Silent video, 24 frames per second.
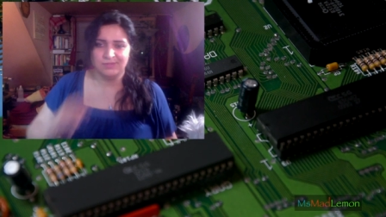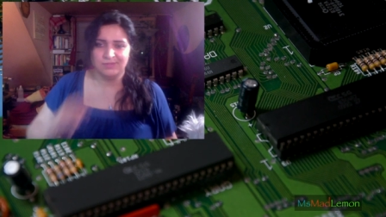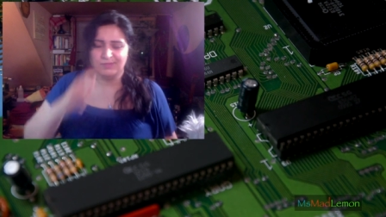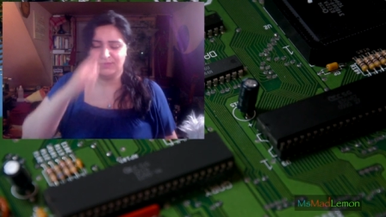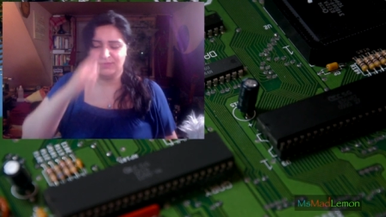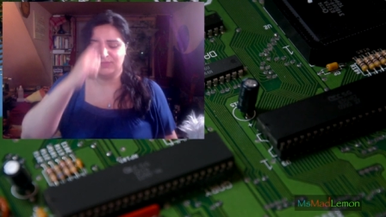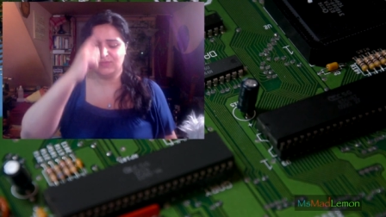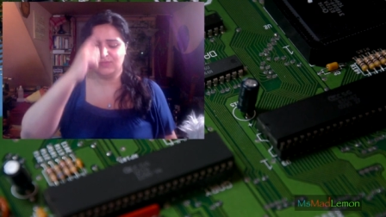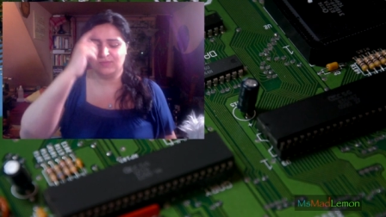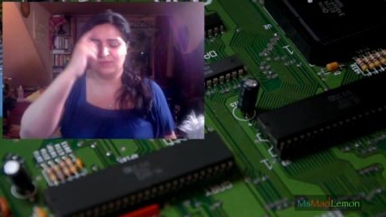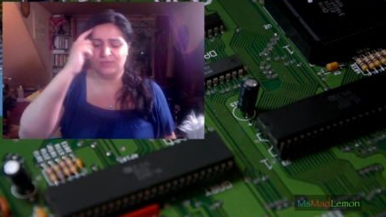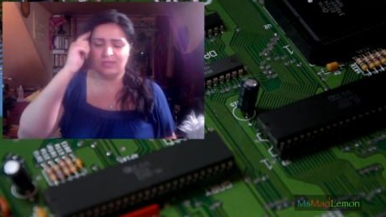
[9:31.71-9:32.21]

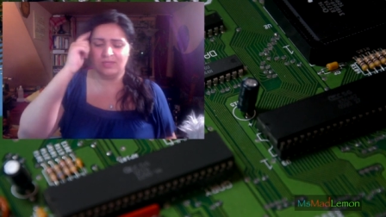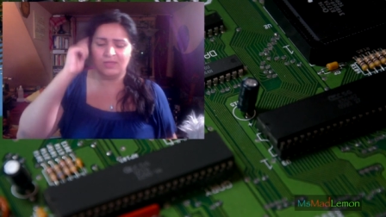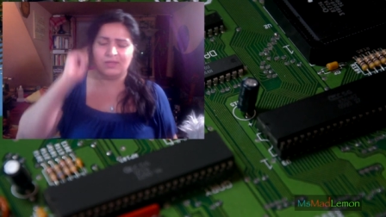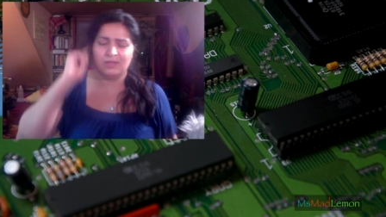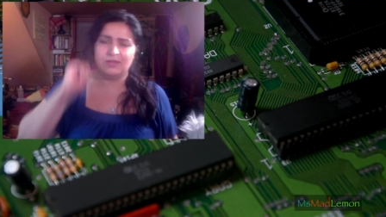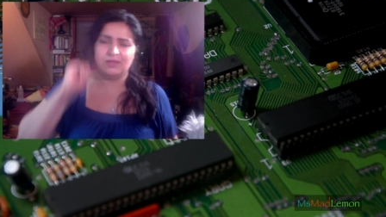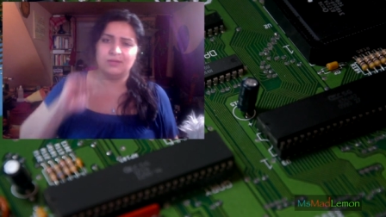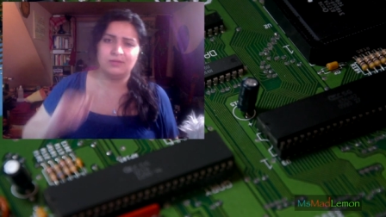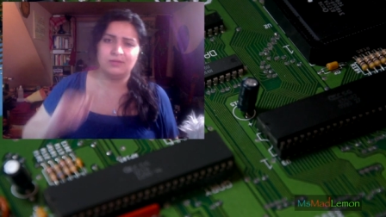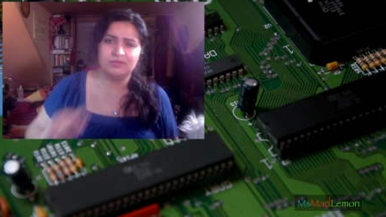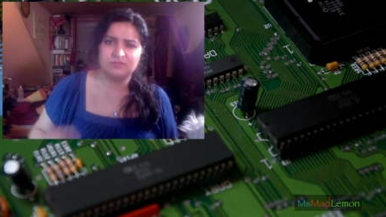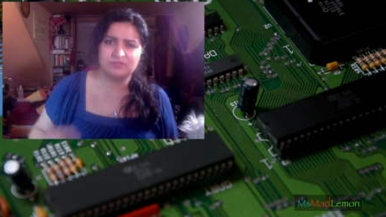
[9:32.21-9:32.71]
So yeah,
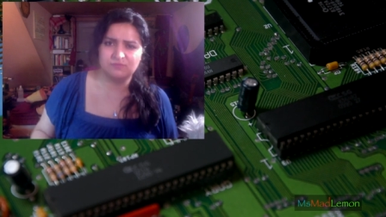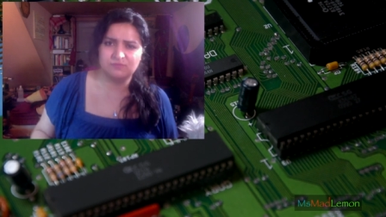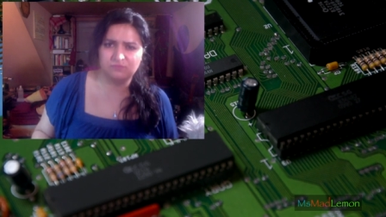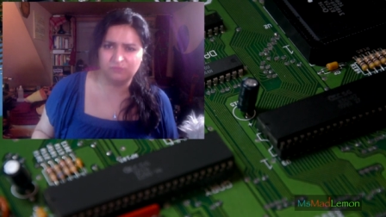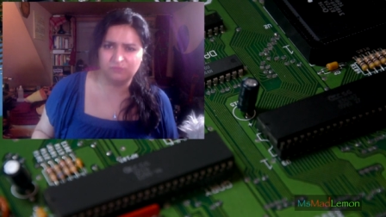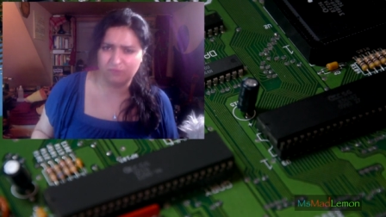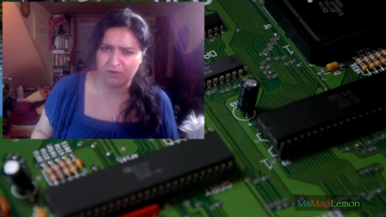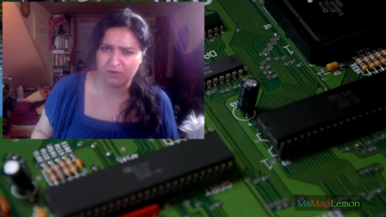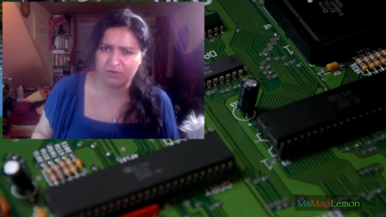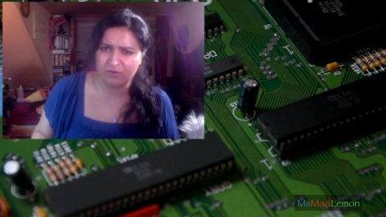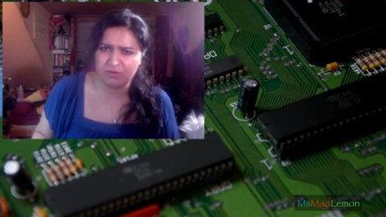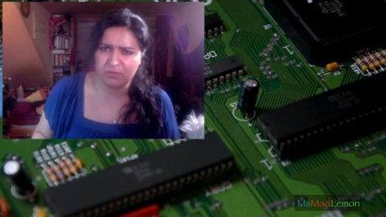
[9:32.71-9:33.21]
it's
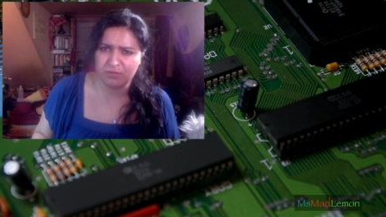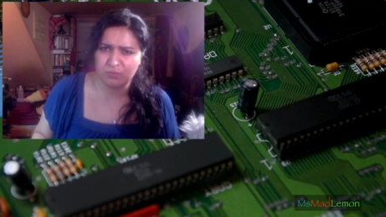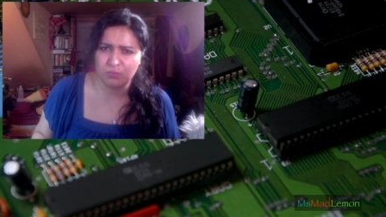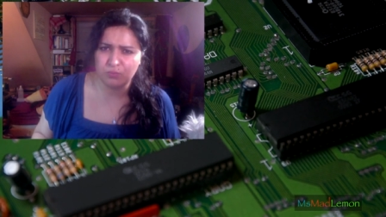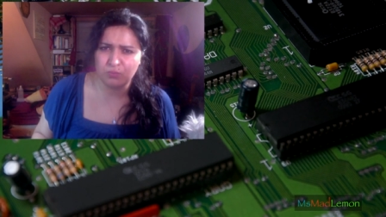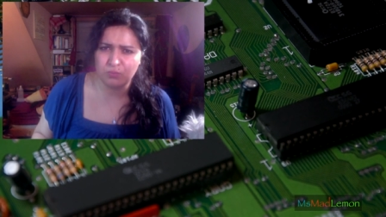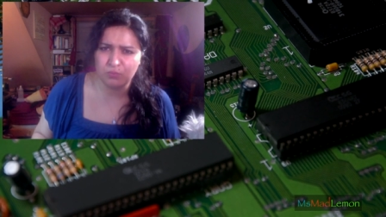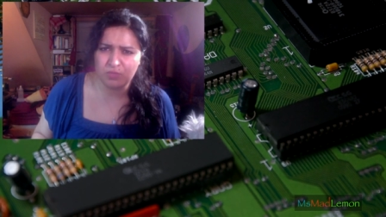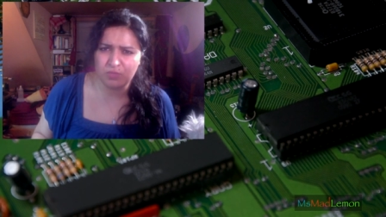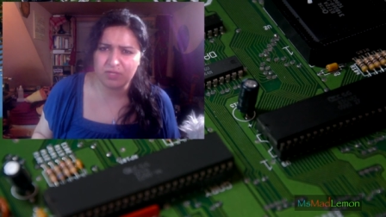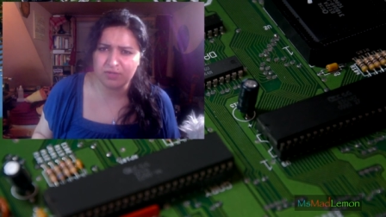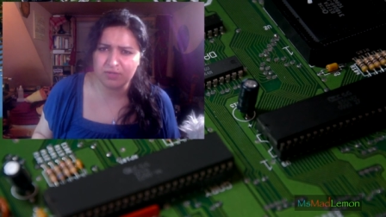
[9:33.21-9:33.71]
very
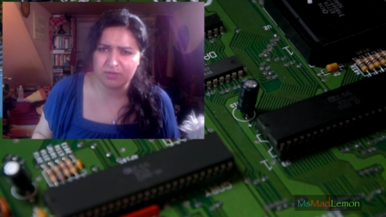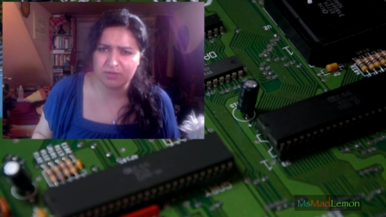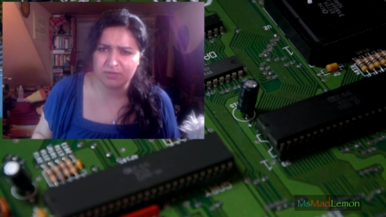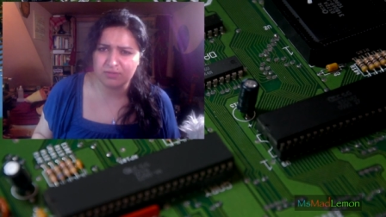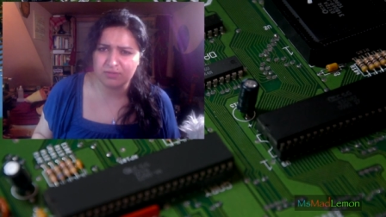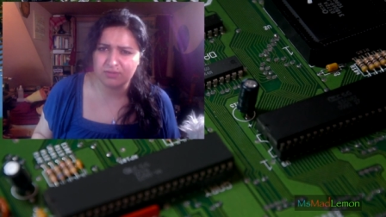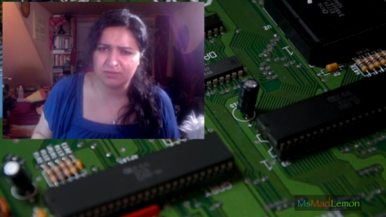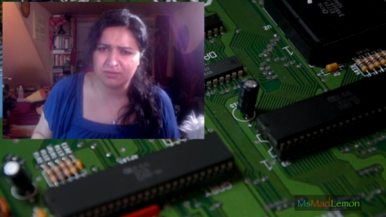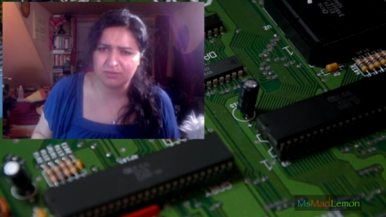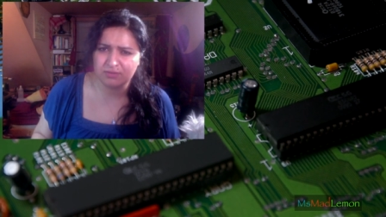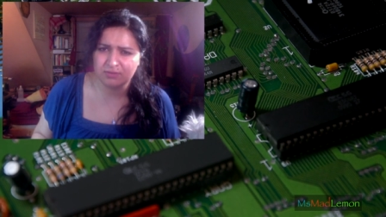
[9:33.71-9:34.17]
weird